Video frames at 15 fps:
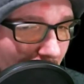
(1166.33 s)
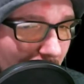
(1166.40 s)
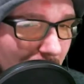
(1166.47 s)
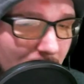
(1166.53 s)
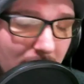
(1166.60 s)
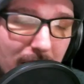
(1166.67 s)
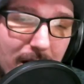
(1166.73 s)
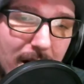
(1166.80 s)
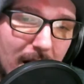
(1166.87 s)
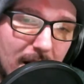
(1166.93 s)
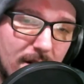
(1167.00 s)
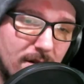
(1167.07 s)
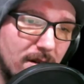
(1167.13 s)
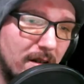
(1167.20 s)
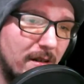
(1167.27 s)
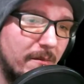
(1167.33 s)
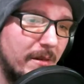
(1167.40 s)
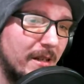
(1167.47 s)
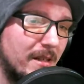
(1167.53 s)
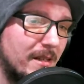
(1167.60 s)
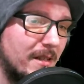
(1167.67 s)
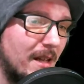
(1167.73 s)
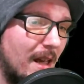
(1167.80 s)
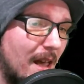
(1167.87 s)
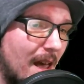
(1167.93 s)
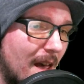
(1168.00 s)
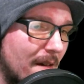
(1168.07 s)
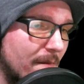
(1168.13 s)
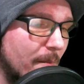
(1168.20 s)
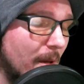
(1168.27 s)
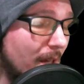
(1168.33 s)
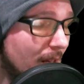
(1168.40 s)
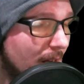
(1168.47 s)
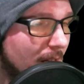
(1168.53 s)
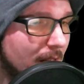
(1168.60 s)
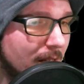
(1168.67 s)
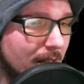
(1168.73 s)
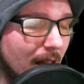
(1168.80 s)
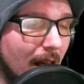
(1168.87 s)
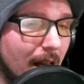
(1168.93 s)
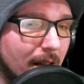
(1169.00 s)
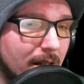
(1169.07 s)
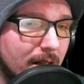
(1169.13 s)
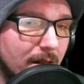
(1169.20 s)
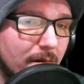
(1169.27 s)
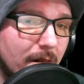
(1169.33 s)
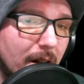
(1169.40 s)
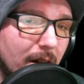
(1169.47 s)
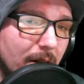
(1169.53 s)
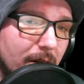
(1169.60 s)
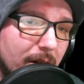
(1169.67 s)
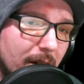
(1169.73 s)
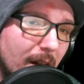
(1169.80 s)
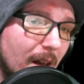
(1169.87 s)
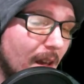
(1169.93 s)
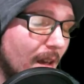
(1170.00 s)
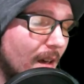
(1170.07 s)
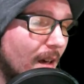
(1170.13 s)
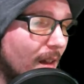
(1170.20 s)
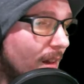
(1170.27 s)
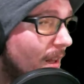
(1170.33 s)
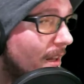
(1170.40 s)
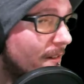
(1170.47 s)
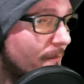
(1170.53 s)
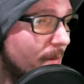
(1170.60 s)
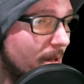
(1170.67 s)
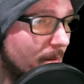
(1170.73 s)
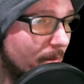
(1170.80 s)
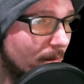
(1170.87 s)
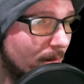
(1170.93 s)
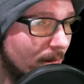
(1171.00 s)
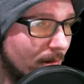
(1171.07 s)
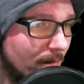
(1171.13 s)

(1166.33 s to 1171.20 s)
medication because I have panic attacks around a lot of people.